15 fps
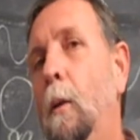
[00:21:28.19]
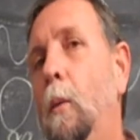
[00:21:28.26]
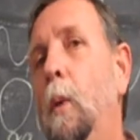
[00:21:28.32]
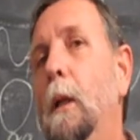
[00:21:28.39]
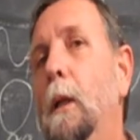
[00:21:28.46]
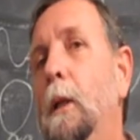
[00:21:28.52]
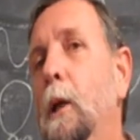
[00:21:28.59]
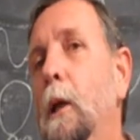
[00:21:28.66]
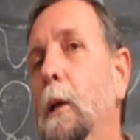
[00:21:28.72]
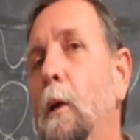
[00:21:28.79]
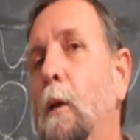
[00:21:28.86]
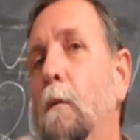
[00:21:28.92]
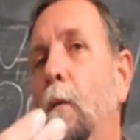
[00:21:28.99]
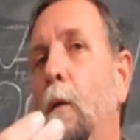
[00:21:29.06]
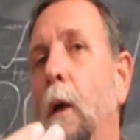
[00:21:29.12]
will hear
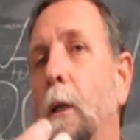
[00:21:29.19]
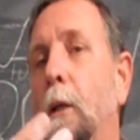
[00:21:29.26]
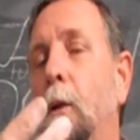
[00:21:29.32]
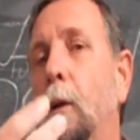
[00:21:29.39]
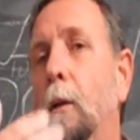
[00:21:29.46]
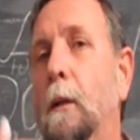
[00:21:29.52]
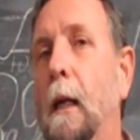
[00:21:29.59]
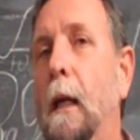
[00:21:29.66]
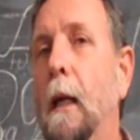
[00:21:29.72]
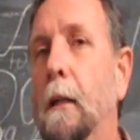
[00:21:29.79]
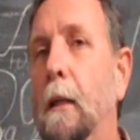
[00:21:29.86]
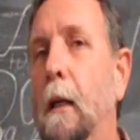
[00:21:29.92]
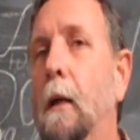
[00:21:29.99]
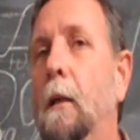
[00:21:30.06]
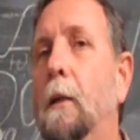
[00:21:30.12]
your voice all
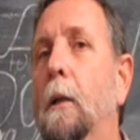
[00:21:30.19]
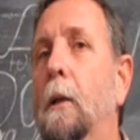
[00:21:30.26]
dragged out,